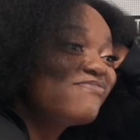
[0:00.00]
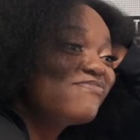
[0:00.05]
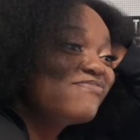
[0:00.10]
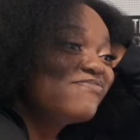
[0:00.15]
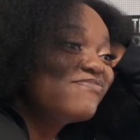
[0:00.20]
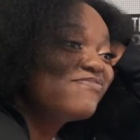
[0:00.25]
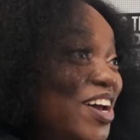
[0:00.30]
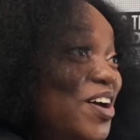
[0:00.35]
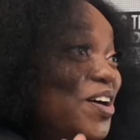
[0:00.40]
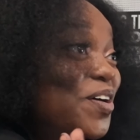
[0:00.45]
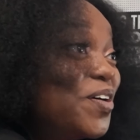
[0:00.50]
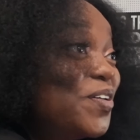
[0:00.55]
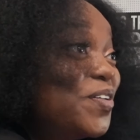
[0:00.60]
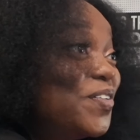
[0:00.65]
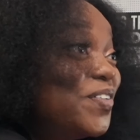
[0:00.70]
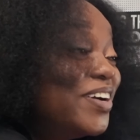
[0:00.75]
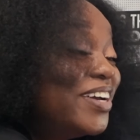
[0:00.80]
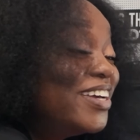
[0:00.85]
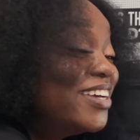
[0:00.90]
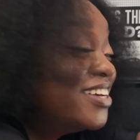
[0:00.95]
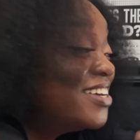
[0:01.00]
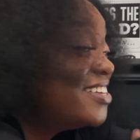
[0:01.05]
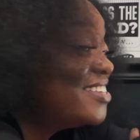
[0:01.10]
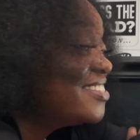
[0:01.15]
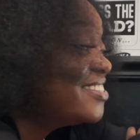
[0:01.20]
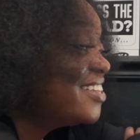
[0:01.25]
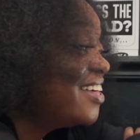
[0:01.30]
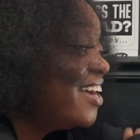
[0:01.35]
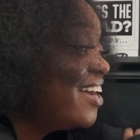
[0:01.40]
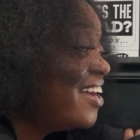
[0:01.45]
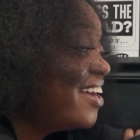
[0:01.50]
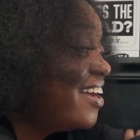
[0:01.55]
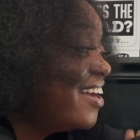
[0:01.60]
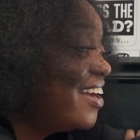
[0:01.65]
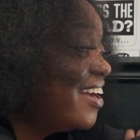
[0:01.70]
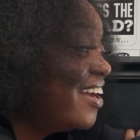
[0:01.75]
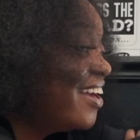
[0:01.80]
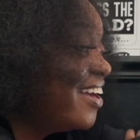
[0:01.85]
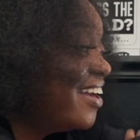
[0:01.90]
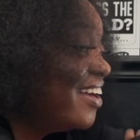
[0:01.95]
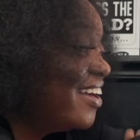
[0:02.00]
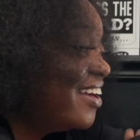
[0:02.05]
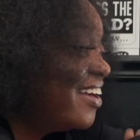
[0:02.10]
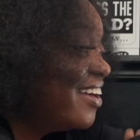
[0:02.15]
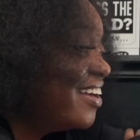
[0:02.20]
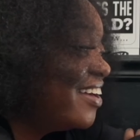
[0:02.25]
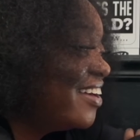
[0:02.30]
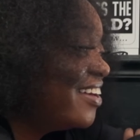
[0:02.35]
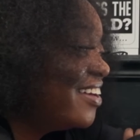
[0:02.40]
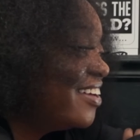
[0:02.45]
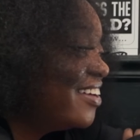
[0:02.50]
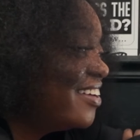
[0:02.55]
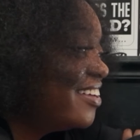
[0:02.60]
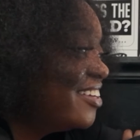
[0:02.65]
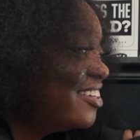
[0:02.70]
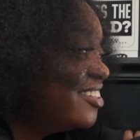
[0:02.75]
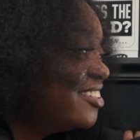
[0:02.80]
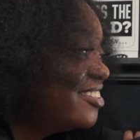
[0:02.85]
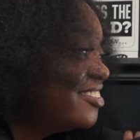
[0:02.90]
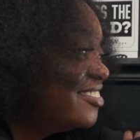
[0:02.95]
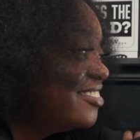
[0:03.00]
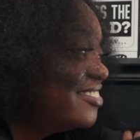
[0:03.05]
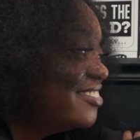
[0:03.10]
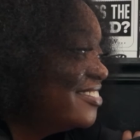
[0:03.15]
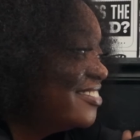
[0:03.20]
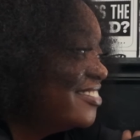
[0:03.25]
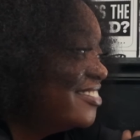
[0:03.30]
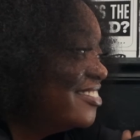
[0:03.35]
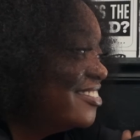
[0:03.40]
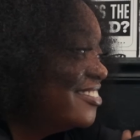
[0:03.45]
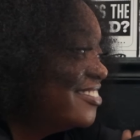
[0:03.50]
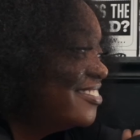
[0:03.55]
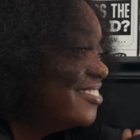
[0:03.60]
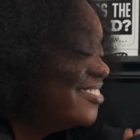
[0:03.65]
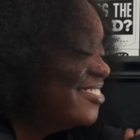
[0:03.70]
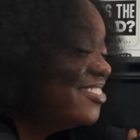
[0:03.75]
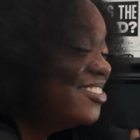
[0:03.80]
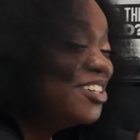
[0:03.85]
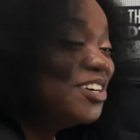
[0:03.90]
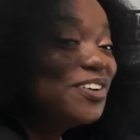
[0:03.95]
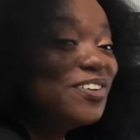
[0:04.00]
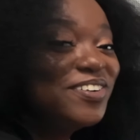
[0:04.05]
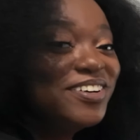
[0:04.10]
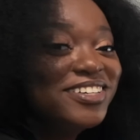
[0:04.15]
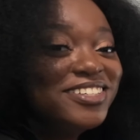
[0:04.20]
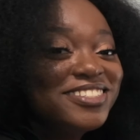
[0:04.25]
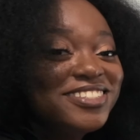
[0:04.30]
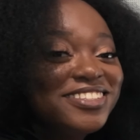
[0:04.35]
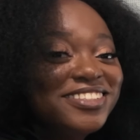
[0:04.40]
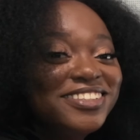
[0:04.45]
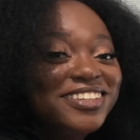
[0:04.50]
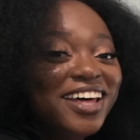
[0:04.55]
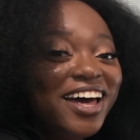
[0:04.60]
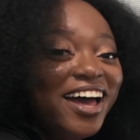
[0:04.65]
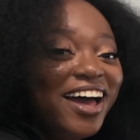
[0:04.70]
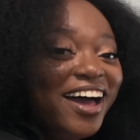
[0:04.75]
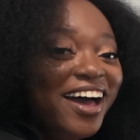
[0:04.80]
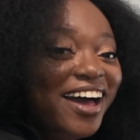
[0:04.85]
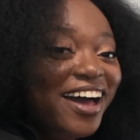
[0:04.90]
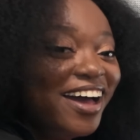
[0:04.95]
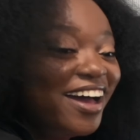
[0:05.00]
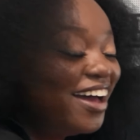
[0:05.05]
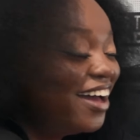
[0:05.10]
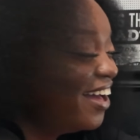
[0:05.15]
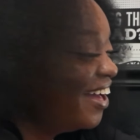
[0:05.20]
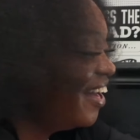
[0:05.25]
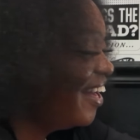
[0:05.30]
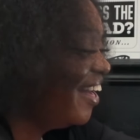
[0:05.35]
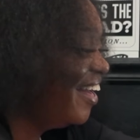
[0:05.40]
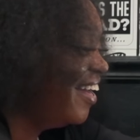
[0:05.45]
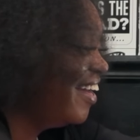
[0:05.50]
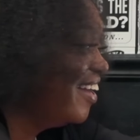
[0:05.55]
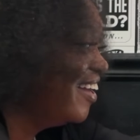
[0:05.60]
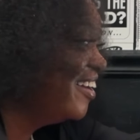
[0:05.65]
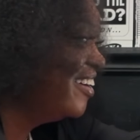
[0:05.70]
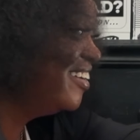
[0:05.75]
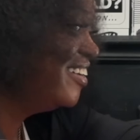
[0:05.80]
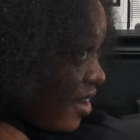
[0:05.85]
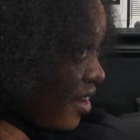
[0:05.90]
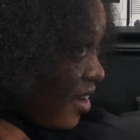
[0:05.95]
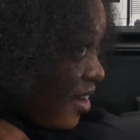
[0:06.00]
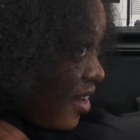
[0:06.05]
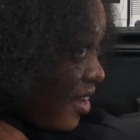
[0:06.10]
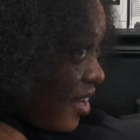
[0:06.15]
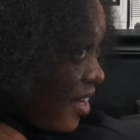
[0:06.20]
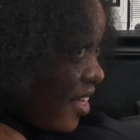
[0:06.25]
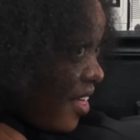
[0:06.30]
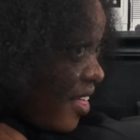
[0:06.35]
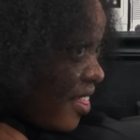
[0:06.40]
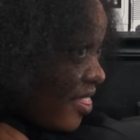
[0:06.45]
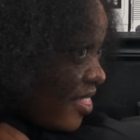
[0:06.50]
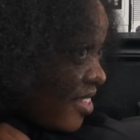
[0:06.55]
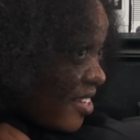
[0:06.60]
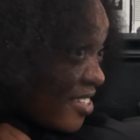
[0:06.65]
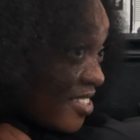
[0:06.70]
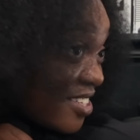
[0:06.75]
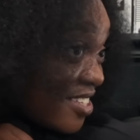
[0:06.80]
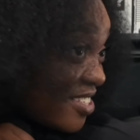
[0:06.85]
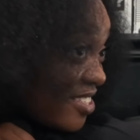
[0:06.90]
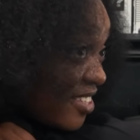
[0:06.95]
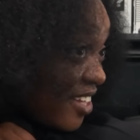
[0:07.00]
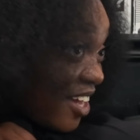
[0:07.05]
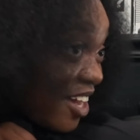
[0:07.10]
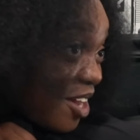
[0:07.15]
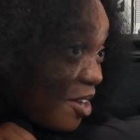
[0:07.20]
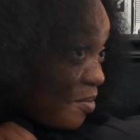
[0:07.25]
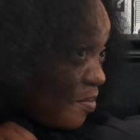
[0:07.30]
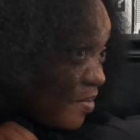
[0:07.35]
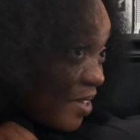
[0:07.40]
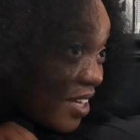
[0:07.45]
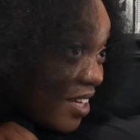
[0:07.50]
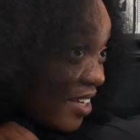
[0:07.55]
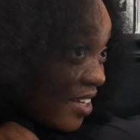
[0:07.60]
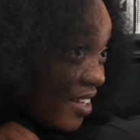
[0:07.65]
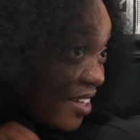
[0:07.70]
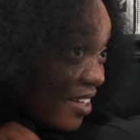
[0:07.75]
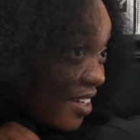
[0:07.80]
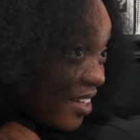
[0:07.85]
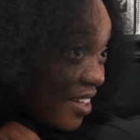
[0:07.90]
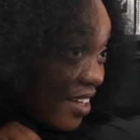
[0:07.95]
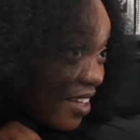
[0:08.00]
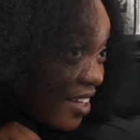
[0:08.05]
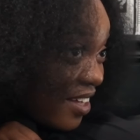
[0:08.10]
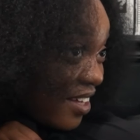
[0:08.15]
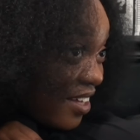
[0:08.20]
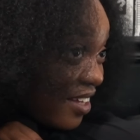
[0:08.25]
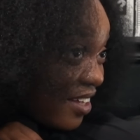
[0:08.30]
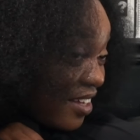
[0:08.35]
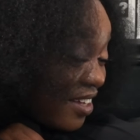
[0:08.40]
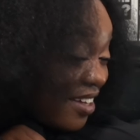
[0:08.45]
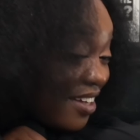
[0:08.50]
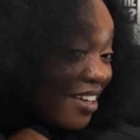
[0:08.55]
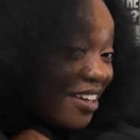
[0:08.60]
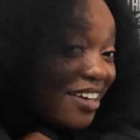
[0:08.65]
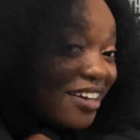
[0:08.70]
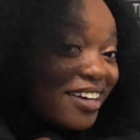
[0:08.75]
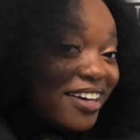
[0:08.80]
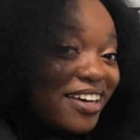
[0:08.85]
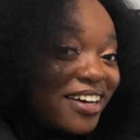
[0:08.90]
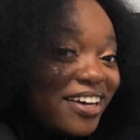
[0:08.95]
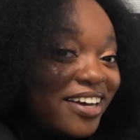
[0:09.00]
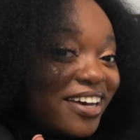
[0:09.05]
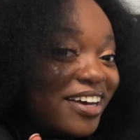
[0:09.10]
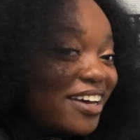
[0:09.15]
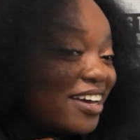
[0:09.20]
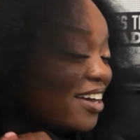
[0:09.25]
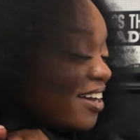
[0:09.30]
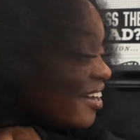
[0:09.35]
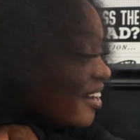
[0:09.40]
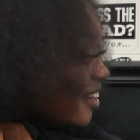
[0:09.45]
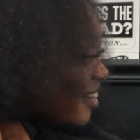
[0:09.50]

It's you. Who is that? It's you. No, it's not. This is not me. It is. It is now.